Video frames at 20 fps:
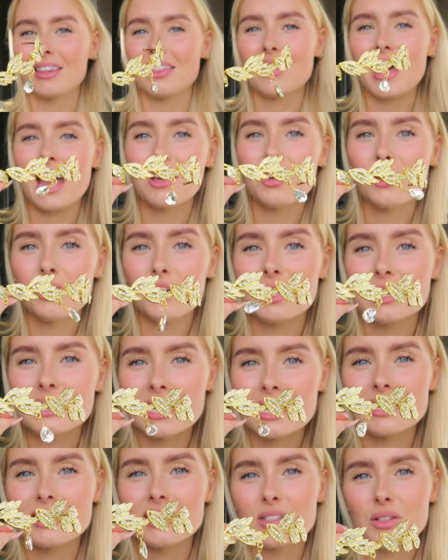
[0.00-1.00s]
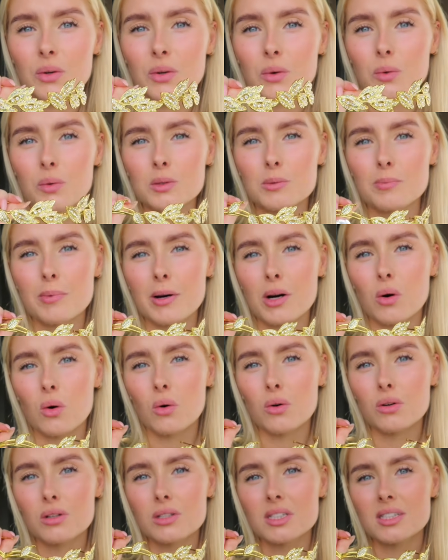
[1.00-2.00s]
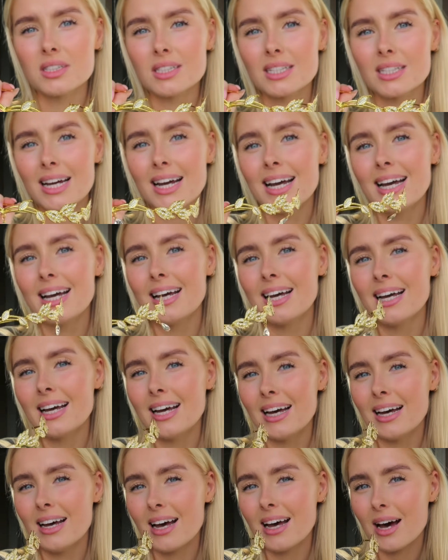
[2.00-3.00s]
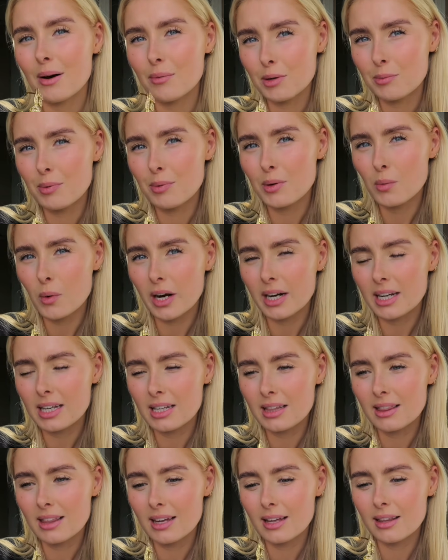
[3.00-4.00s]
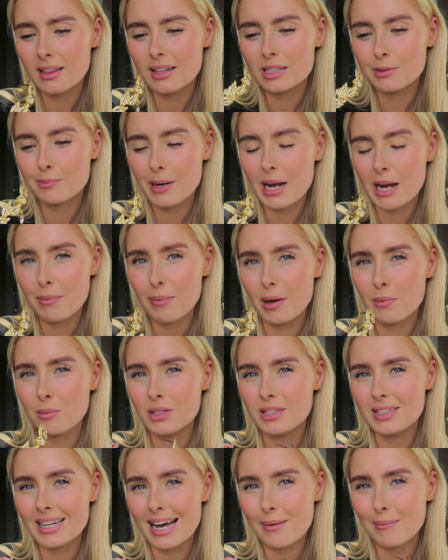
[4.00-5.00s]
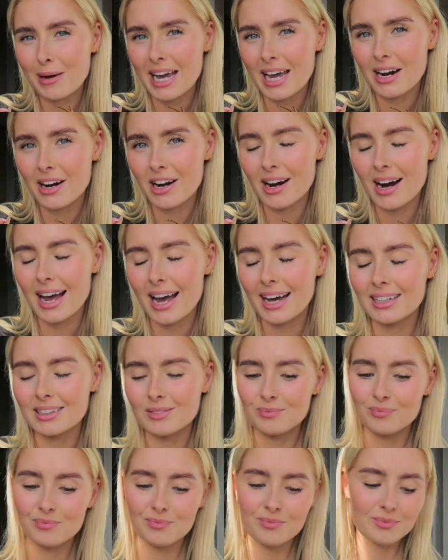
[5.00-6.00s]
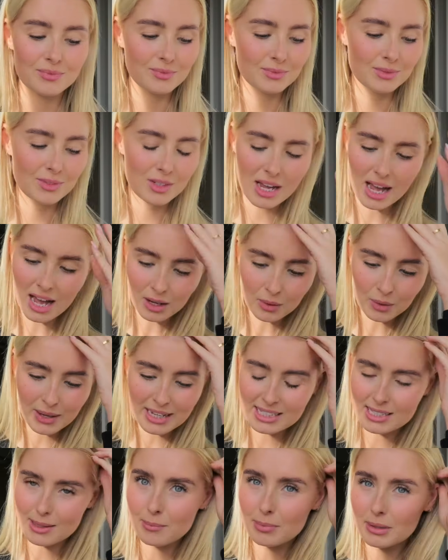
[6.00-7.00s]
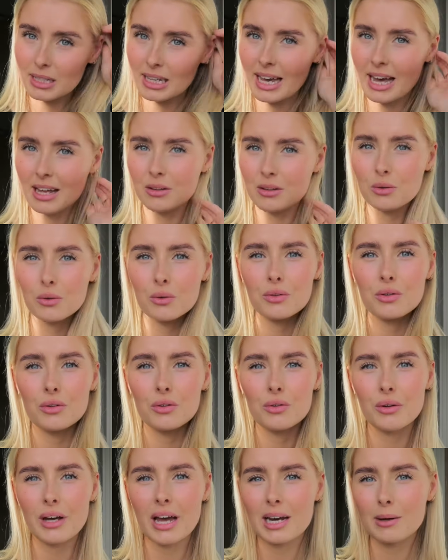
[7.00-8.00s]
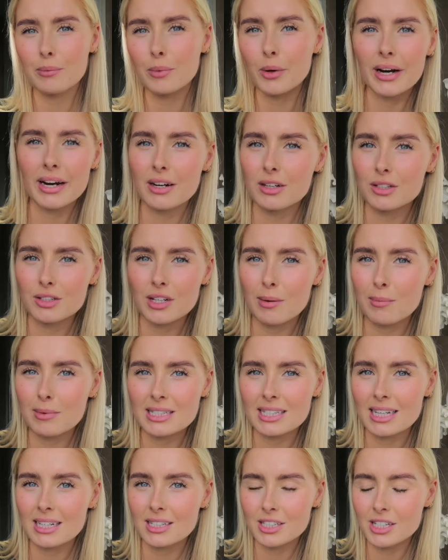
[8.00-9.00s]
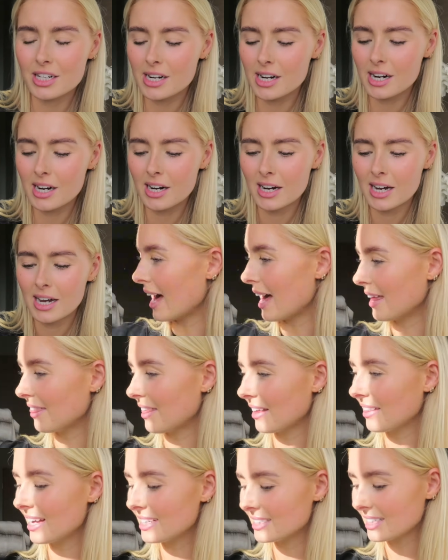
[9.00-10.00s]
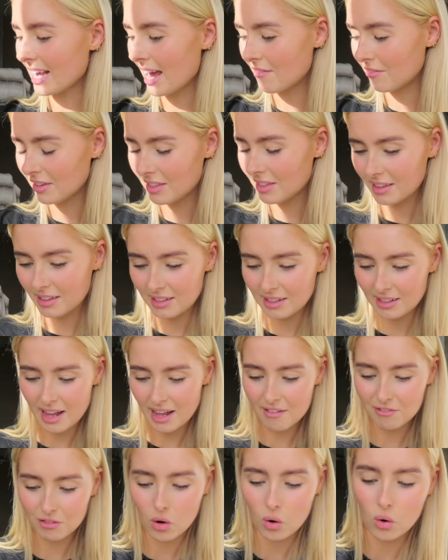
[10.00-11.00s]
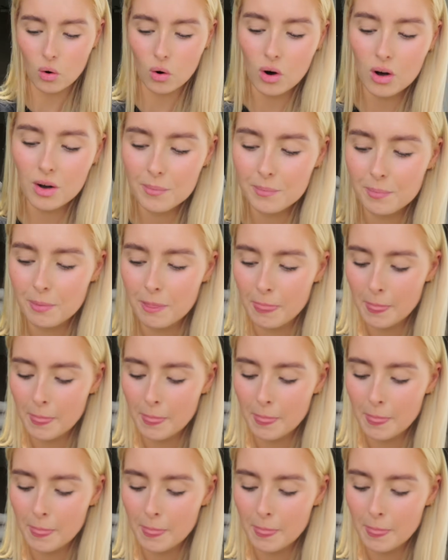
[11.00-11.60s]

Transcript: Thank goodness this is gold, because I would be worried that the spray paint would dye my hair, and I quite simply can't go through any more hair dramas this year. I think that's everything that I've got.